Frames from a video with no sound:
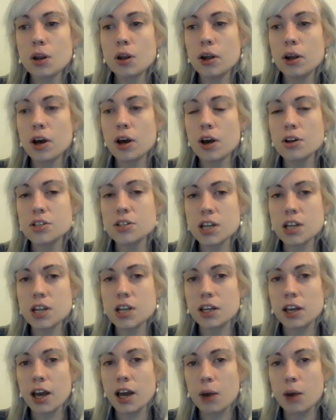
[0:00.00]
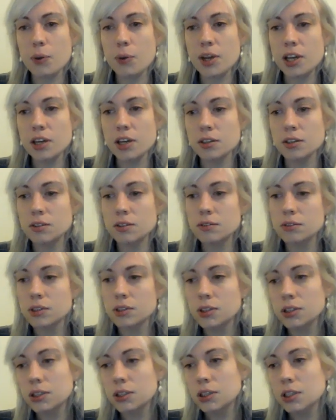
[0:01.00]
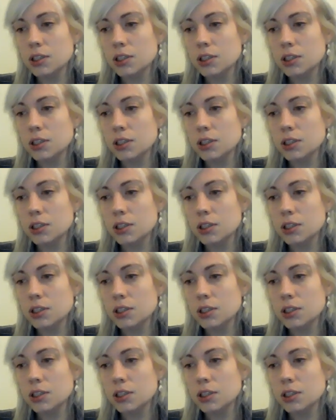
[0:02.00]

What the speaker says: look at understanding how we can